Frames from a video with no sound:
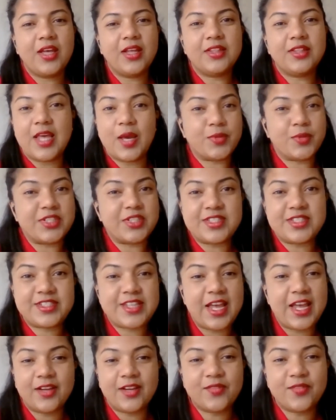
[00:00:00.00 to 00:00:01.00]
there was
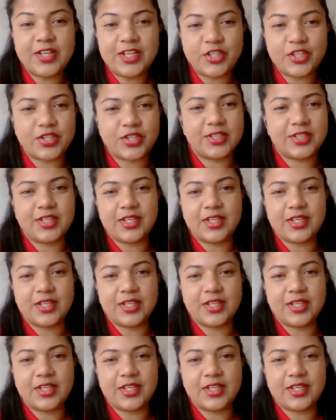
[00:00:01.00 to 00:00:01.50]
stagflation.